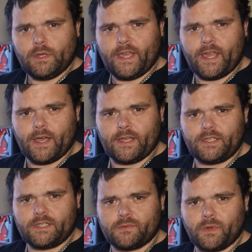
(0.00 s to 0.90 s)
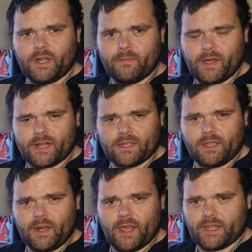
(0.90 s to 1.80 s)
Hey guys, welcome back to
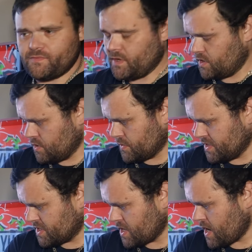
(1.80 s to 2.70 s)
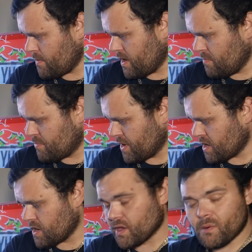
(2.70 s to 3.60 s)
the next video. This time I am
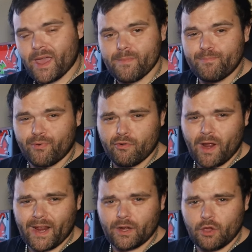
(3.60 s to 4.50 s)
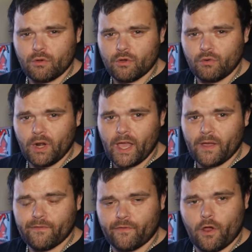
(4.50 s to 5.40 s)
bringing you a brand new
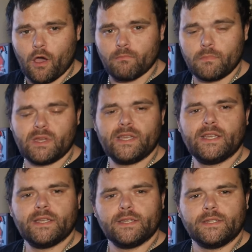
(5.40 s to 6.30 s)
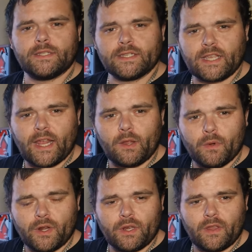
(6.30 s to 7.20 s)
cooler from, does
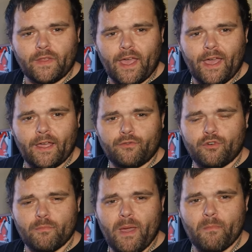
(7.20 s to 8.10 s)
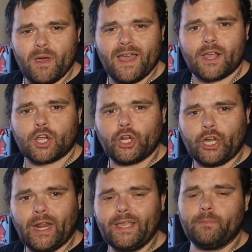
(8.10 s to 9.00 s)
anyone there remember
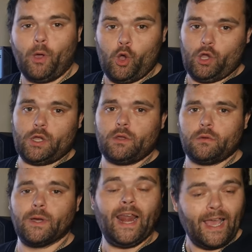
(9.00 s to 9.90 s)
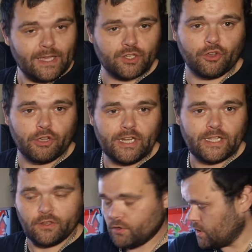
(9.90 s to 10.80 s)
Cryorig? Well, I
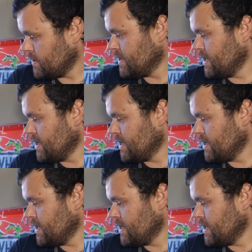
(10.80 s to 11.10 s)
certainly do.